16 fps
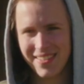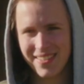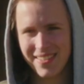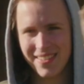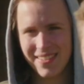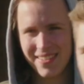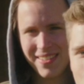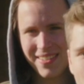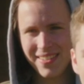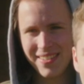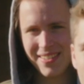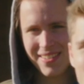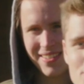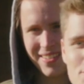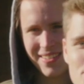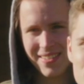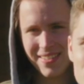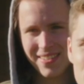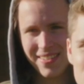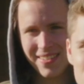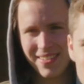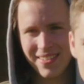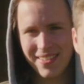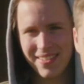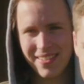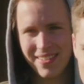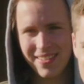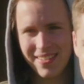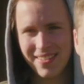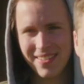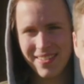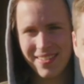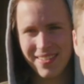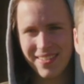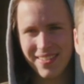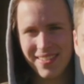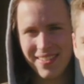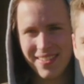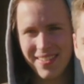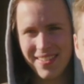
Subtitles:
The person shown says nothing.